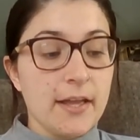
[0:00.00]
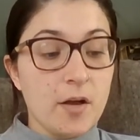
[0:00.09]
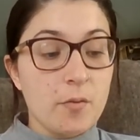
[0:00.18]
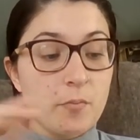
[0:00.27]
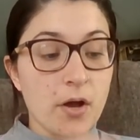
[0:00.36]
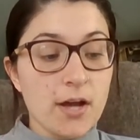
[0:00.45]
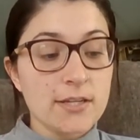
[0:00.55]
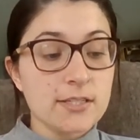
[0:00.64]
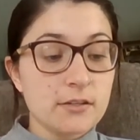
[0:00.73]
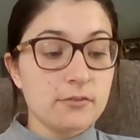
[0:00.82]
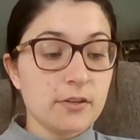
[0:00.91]
a
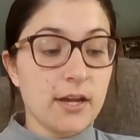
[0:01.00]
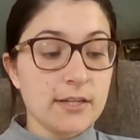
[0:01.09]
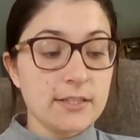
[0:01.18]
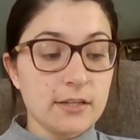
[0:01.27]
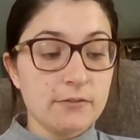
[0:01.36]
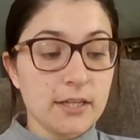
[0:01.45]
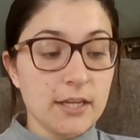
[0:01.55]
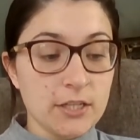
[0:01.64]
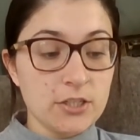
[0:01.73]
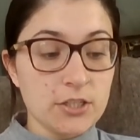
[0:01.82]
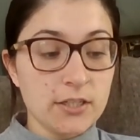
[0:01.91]
positive
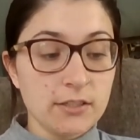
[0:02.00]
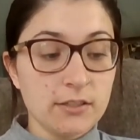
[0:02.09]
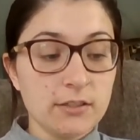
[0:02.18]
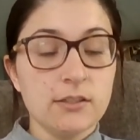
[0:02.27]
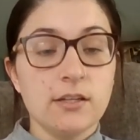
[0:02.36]
identification